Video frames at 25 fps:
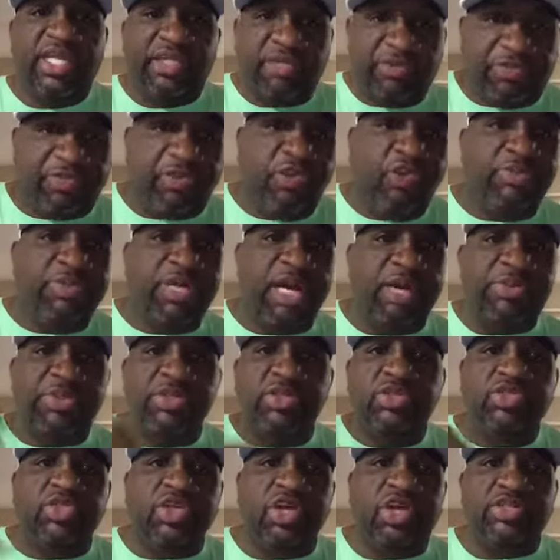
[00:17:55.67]
flew me up to
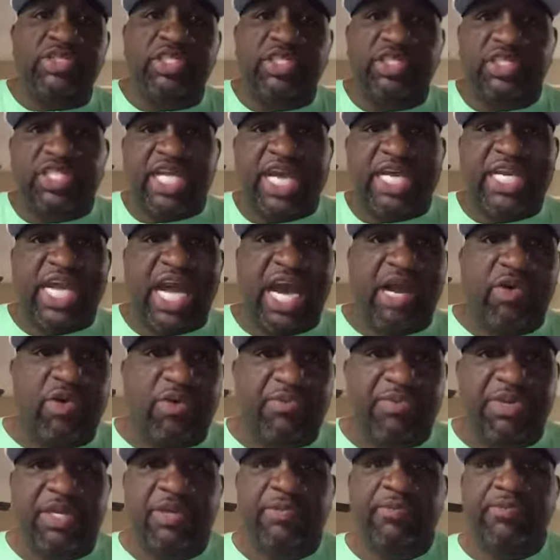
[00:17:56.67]
New Jersey and sat down with
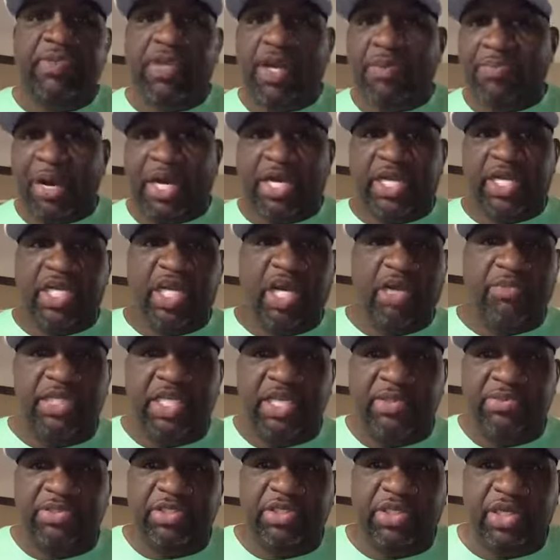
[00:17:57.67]
me about a company
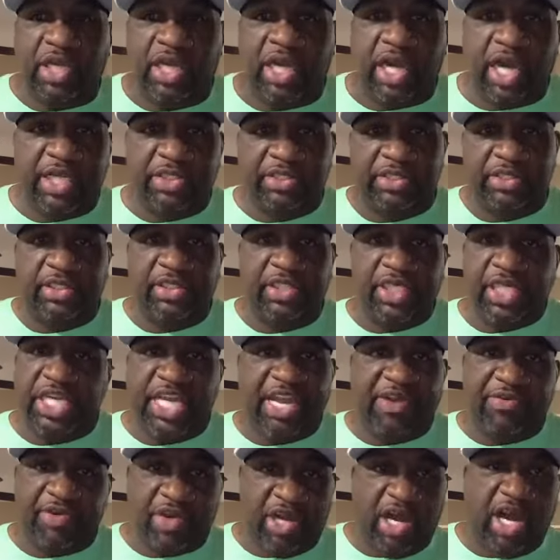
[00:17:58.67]
he was going to launch. It
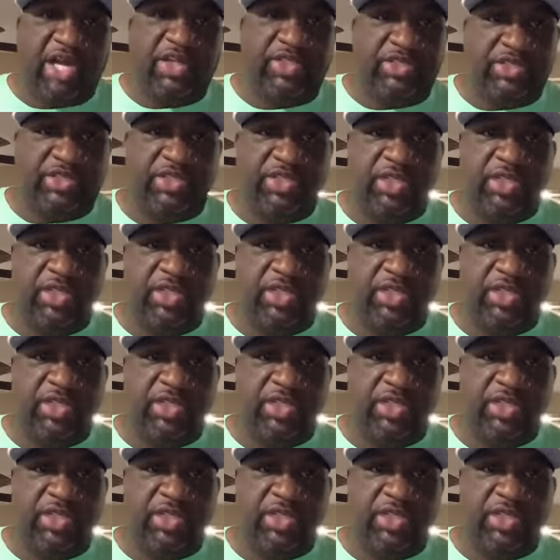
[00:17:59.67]
never launched.